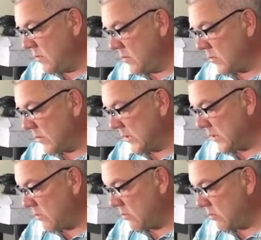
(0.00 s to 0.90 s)
Where'd it
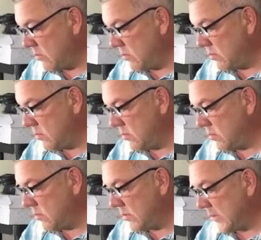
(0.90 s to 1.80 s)
go?
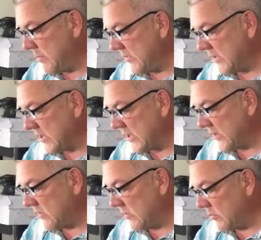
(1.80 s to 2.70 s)
I must have
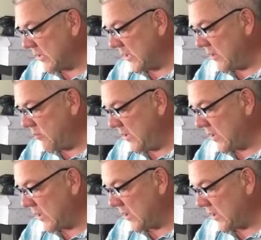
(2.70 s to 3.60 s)
clicked something I didn't mean
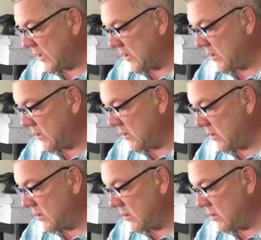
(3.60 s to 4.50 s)
to click.
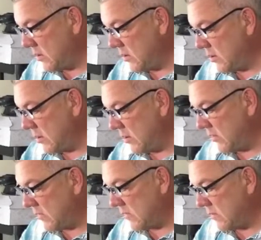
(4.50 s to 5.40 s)
There it is.